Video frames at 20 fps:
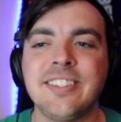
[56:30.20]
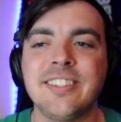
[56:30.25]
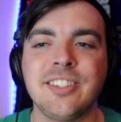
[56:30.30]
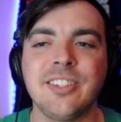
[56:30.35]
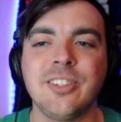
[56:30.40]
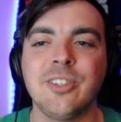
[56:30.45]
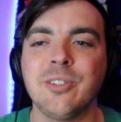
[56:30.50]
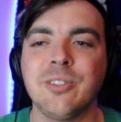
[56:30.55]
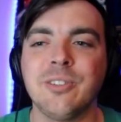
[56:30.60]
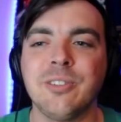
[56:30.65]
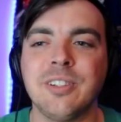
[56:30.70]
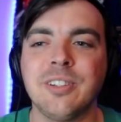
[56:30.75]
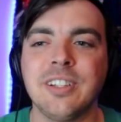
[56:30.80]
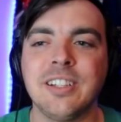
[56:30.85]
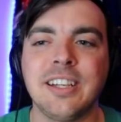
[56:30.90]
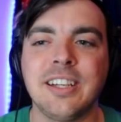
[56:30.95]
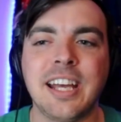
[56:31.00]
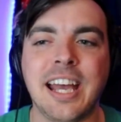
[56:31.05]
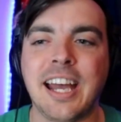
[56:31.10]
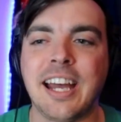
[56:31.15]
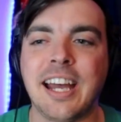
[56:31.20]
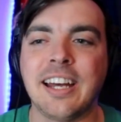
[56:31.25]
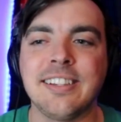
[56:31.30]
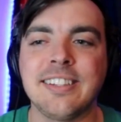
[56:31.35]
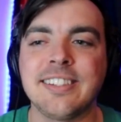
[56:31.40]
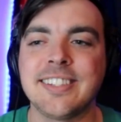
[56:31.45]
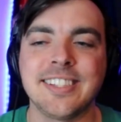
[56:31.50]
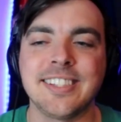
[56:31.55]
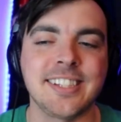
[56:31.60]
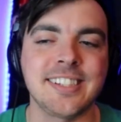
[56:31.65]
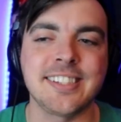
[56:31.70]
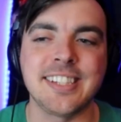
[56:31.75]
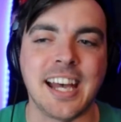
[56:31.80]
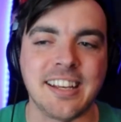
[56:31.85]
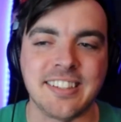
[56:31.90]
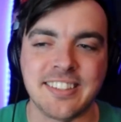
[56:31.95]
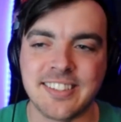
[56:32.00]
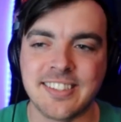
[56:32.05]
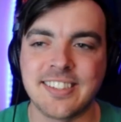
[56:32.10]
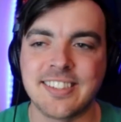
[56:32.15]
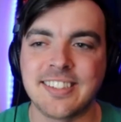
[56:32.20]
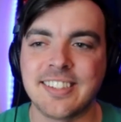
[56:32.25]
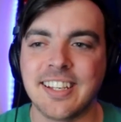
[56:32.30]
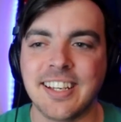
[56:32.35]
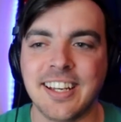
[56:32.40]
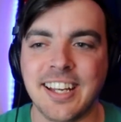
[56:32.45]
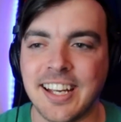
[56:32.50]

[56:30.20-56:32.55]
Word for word: who had success